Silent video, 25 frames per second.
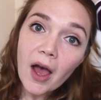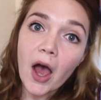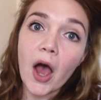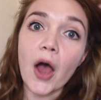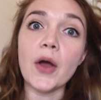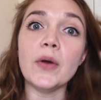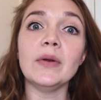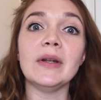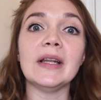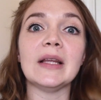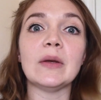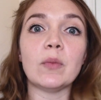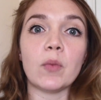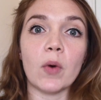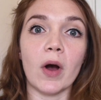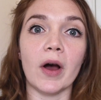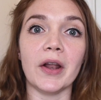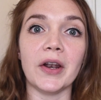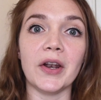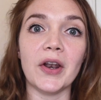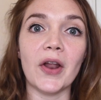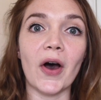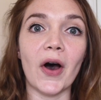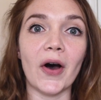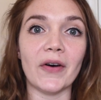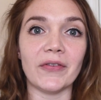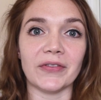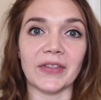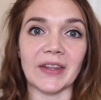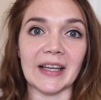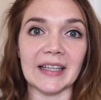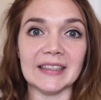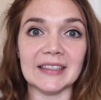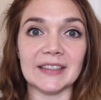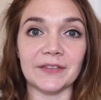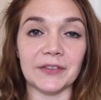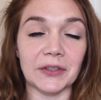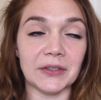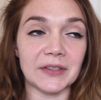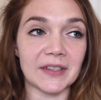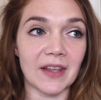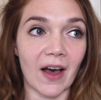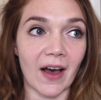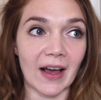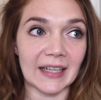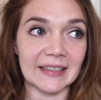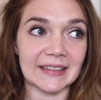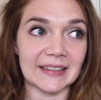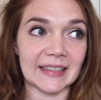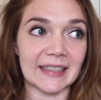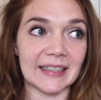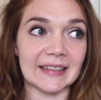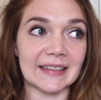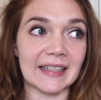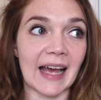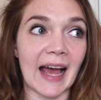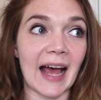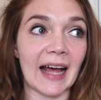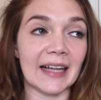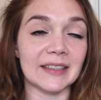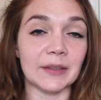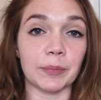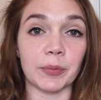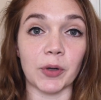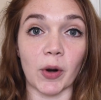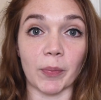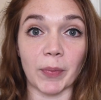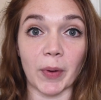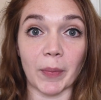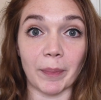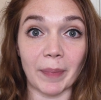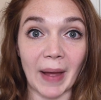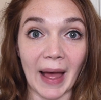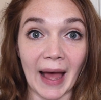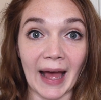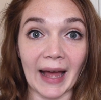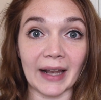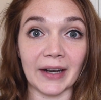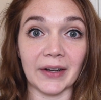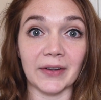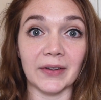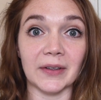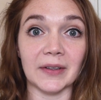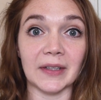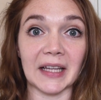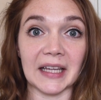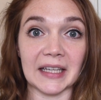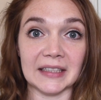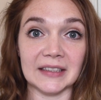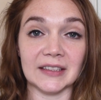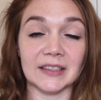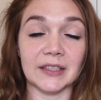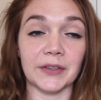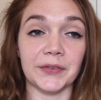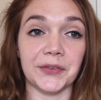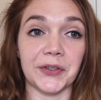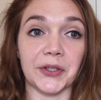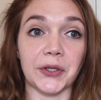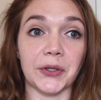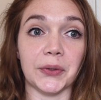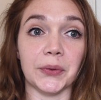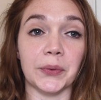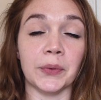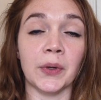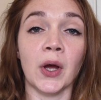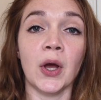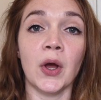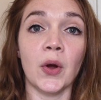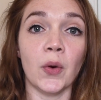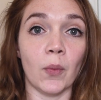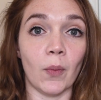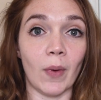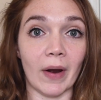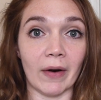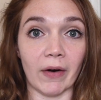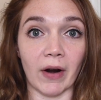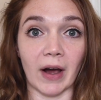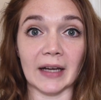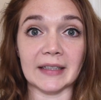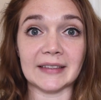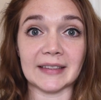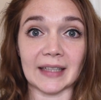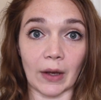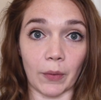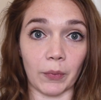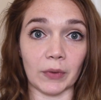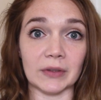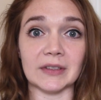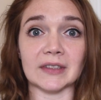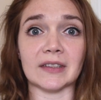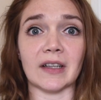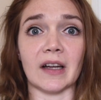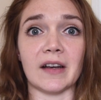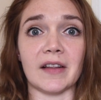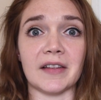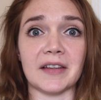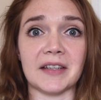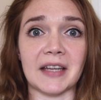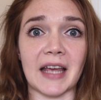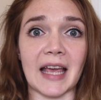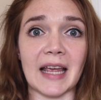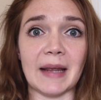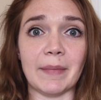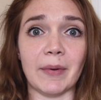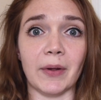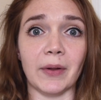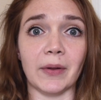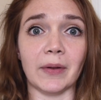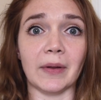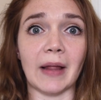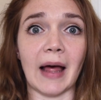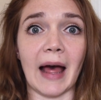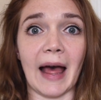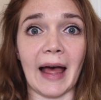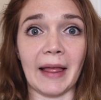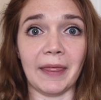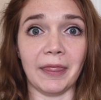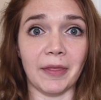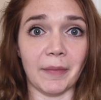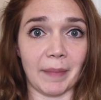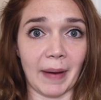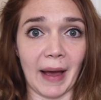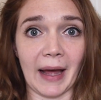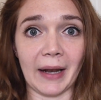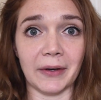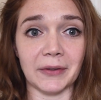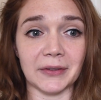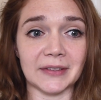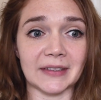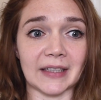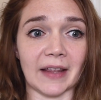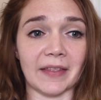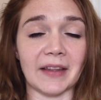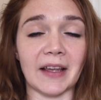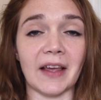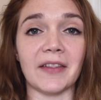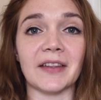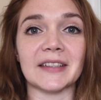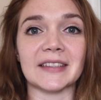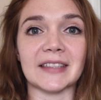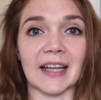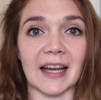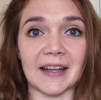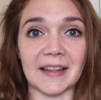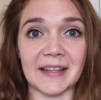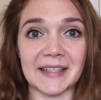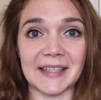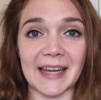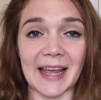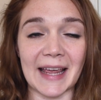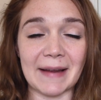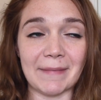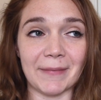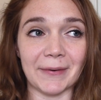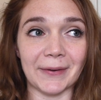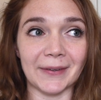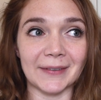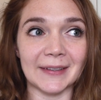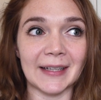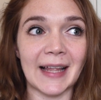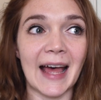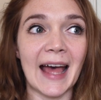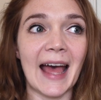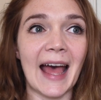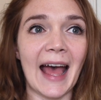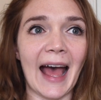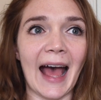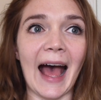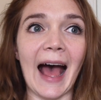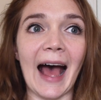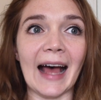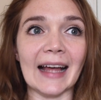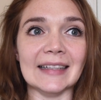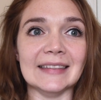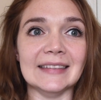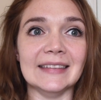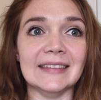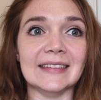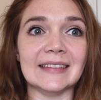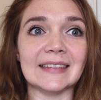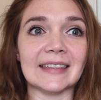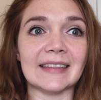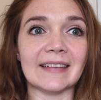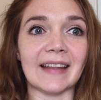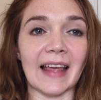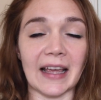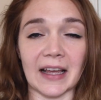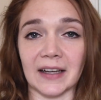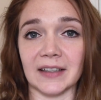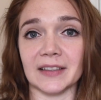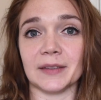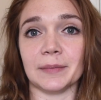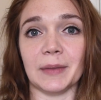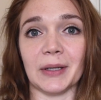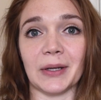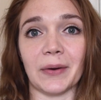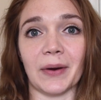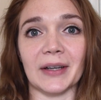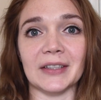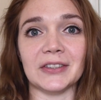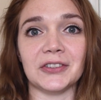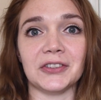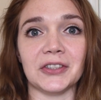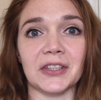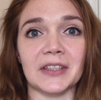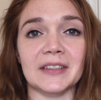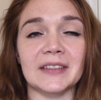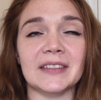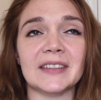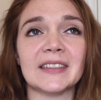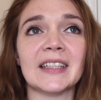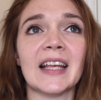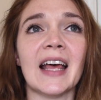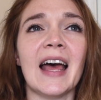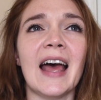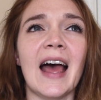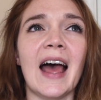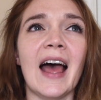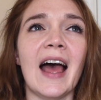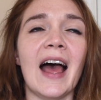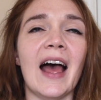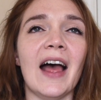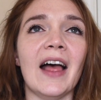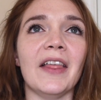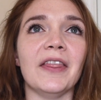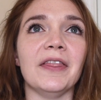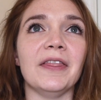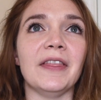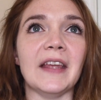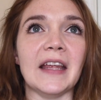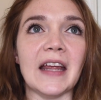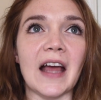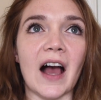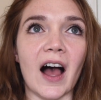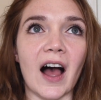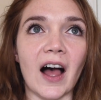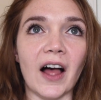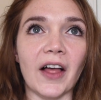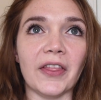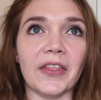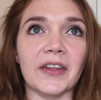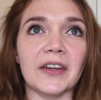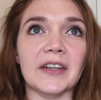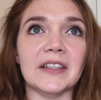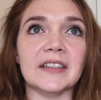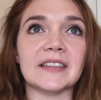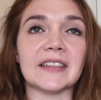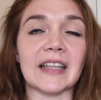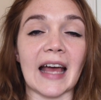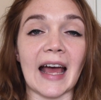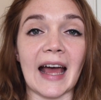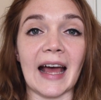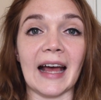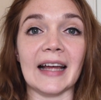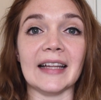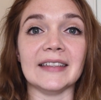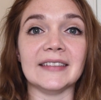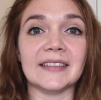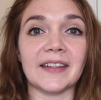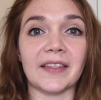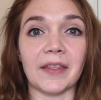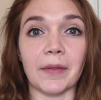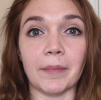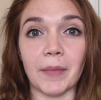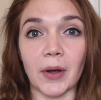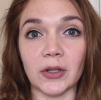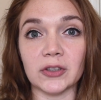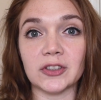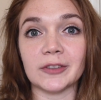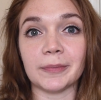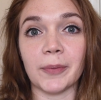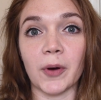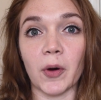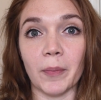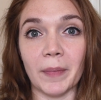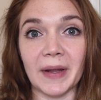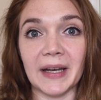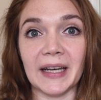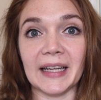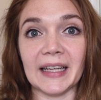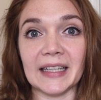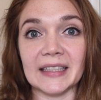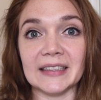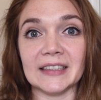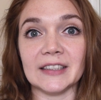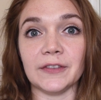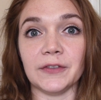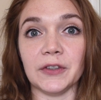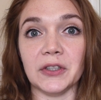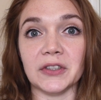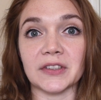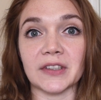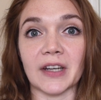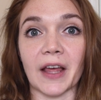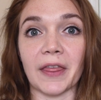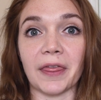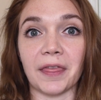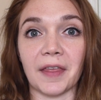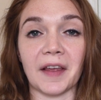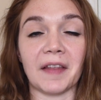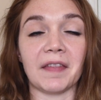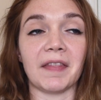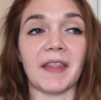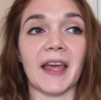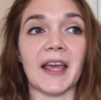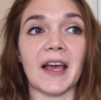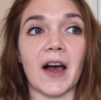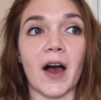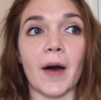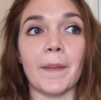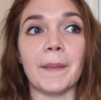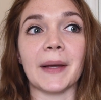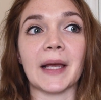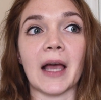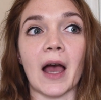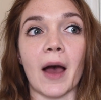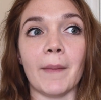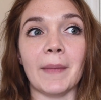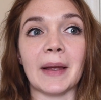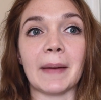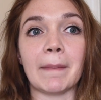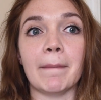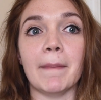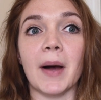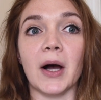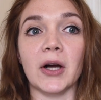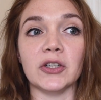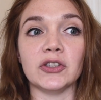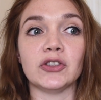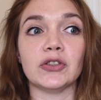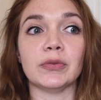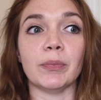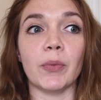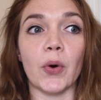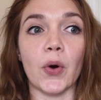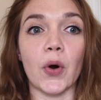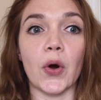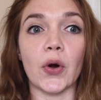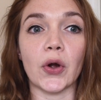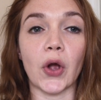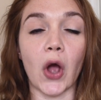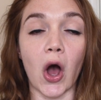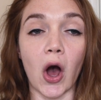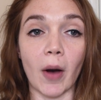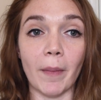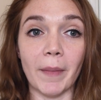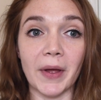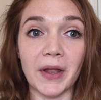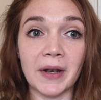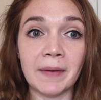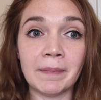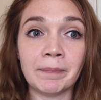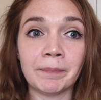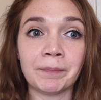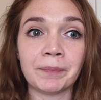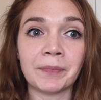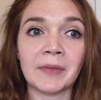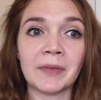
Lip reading: Only one of the interviews that I did had a proper panel interview where I sat one side of the table and the panel sat the other side of the table and they asked me questions. The others had the multiple mini interviews, and I think they are becoming much more common.